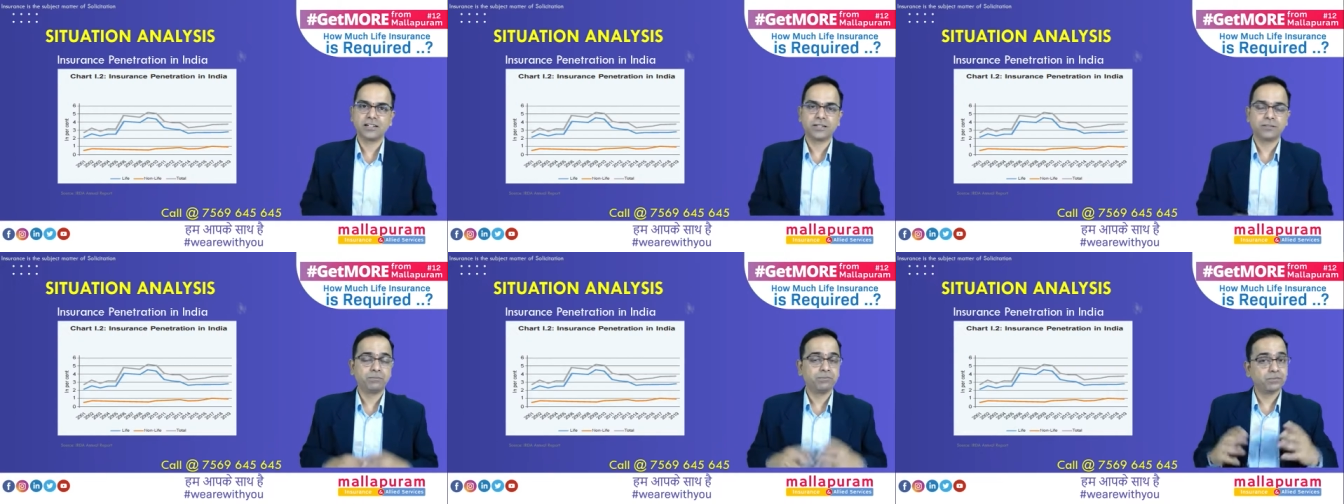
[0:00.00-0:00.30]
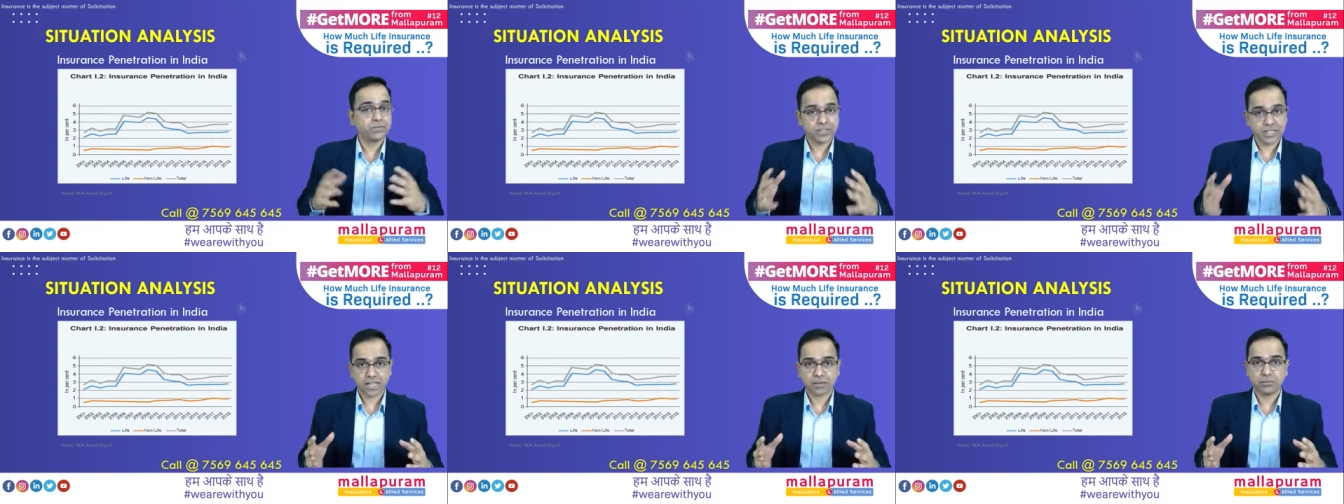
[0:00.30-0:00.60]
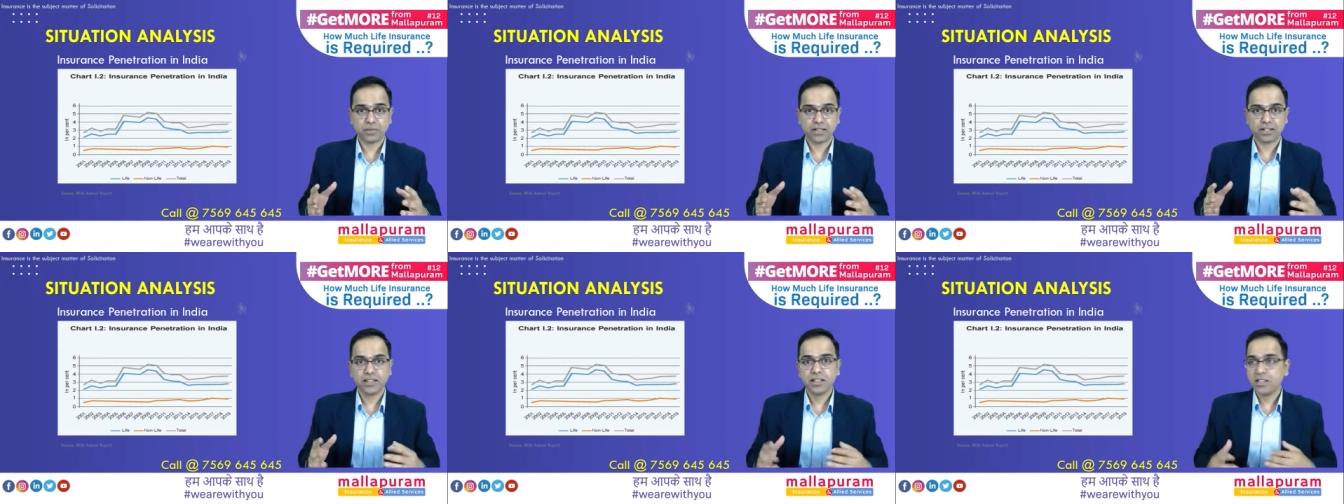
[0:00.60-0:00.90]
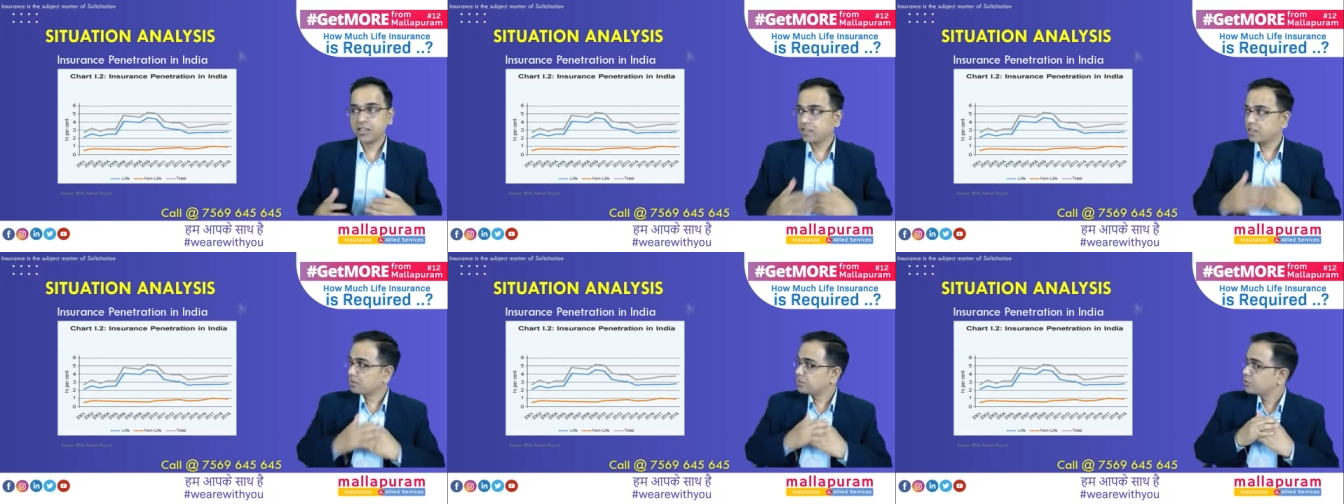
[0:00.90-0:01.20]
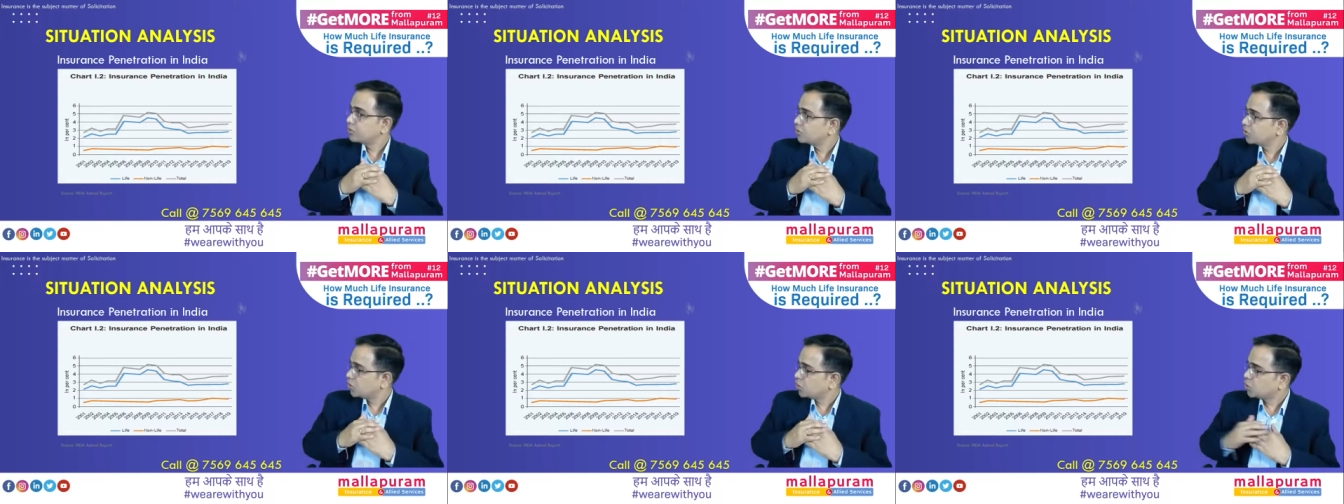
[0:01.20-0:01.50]
segment. That means there's
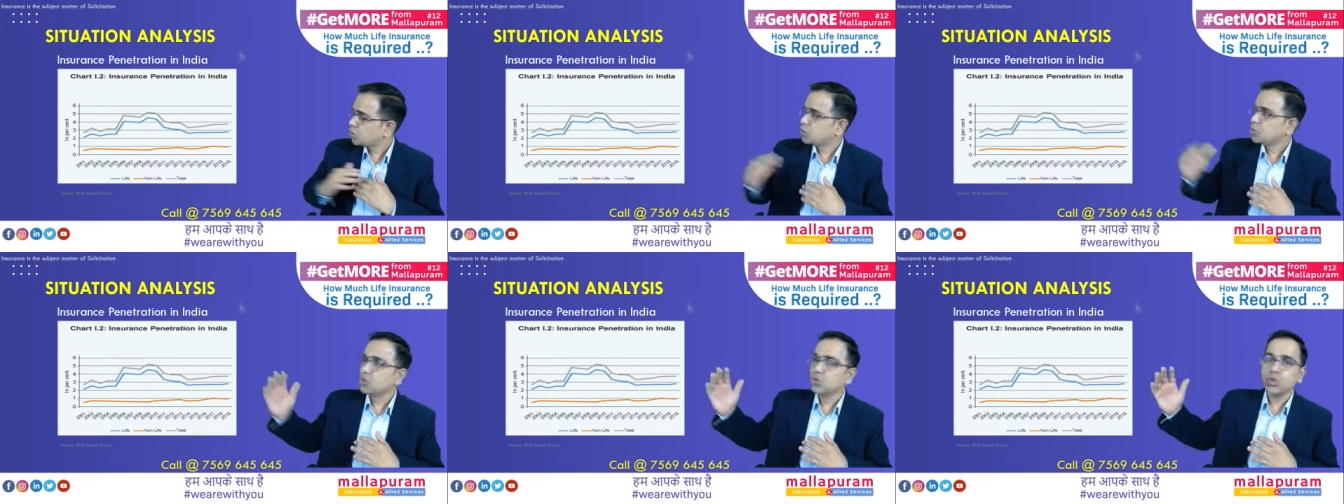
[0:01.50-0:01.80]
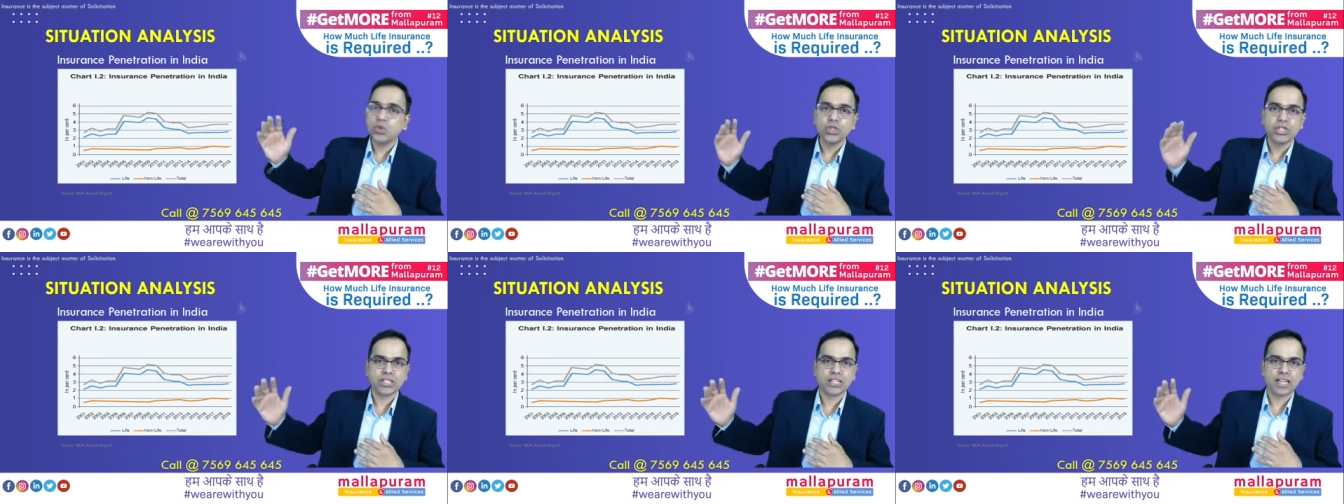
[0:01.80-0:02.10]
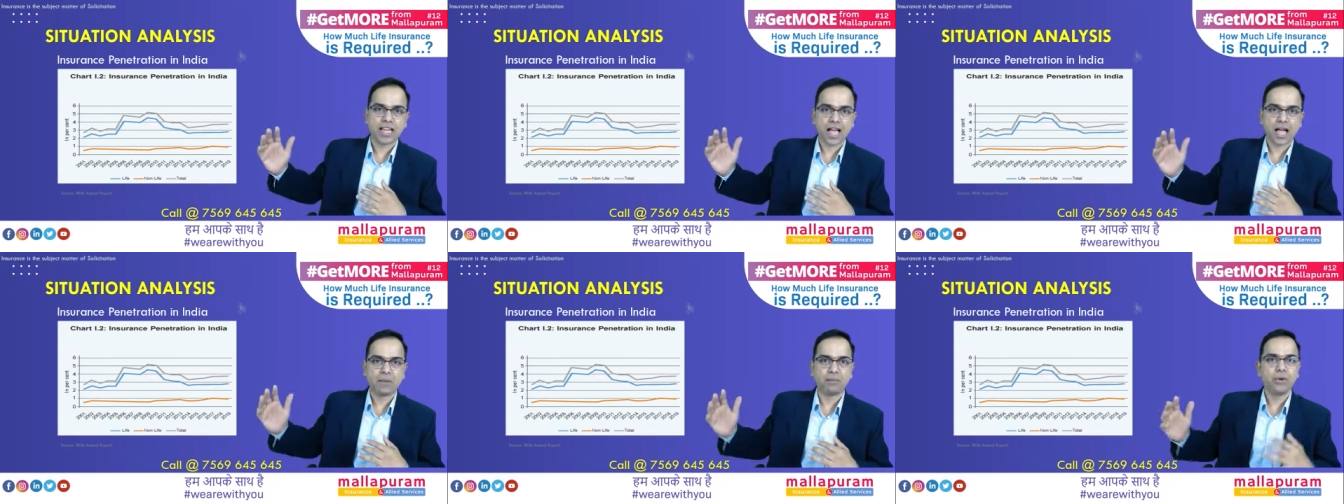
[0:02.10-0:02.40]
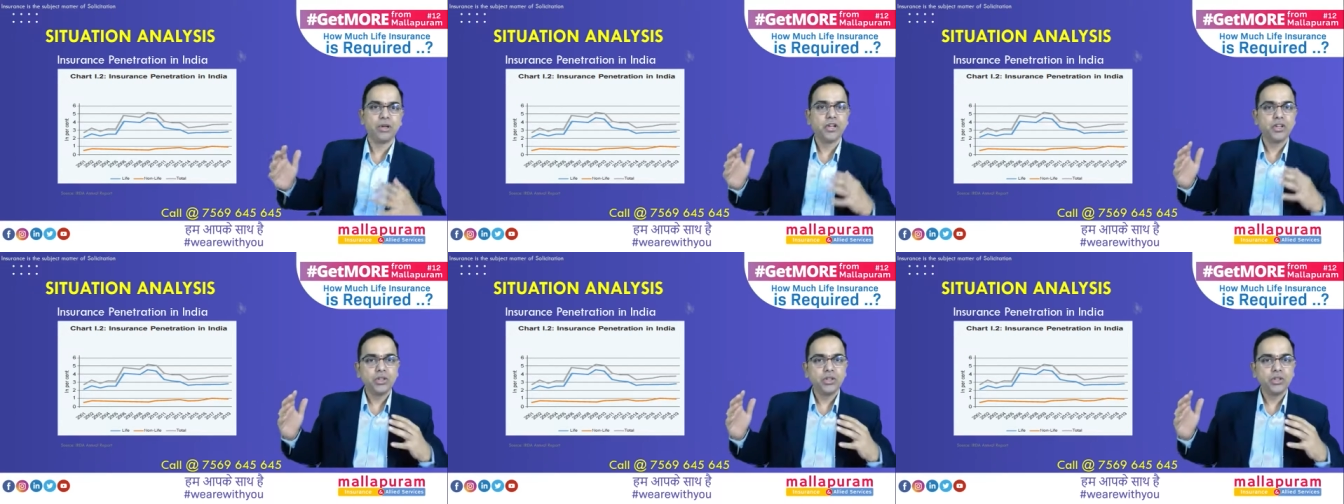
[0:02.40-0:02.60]
a huge gap,